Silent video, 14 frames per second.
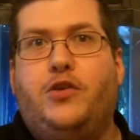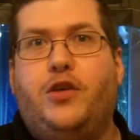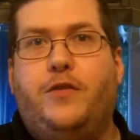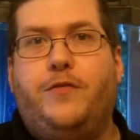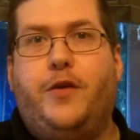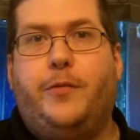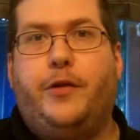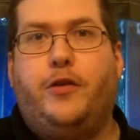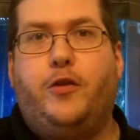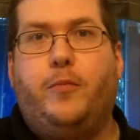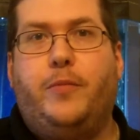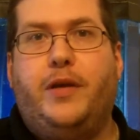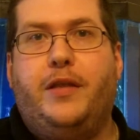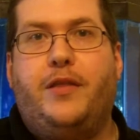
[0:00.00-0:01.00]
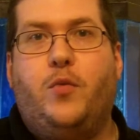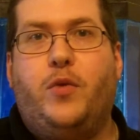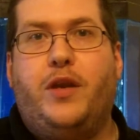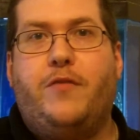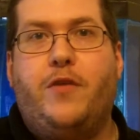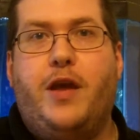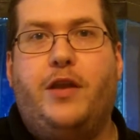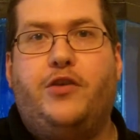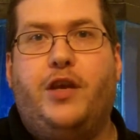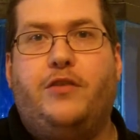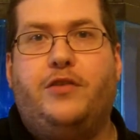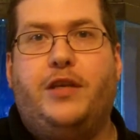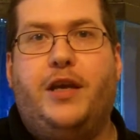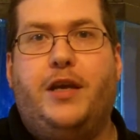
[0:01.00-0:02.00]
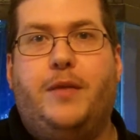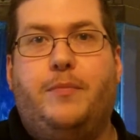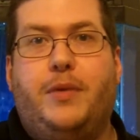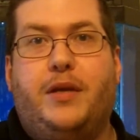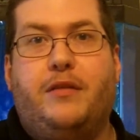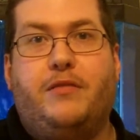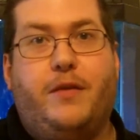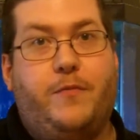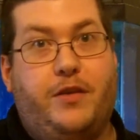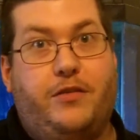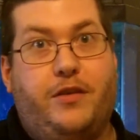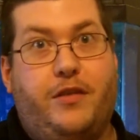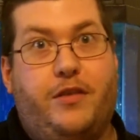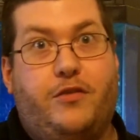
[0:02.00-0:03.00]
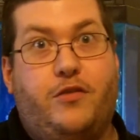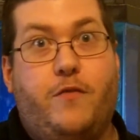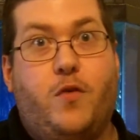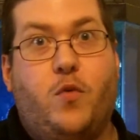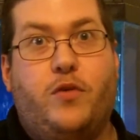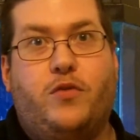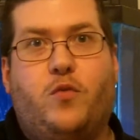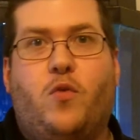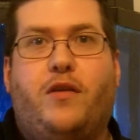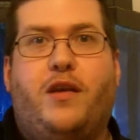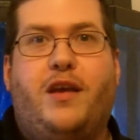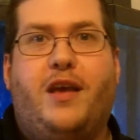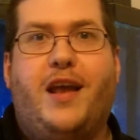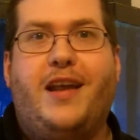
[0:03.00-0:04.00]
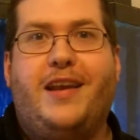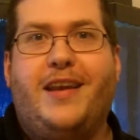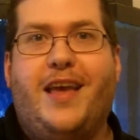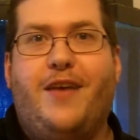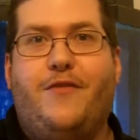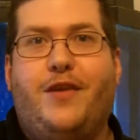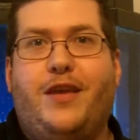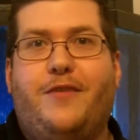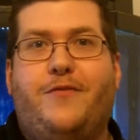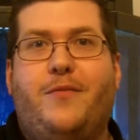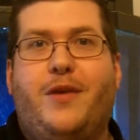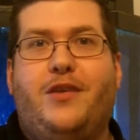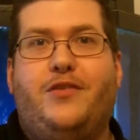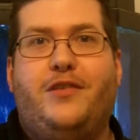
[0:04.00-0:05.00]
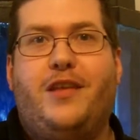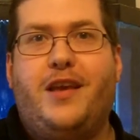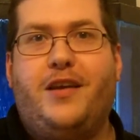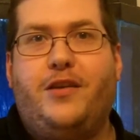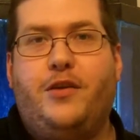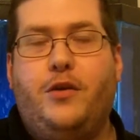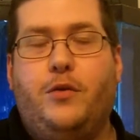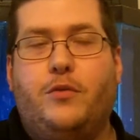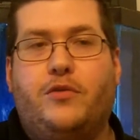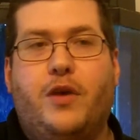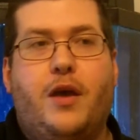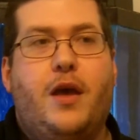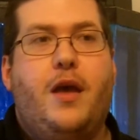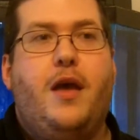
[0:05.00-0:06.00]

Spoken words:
She filmed a little bit that we never had a chance to get up because obviously the server wasn't working and I didn't have any information that I could use.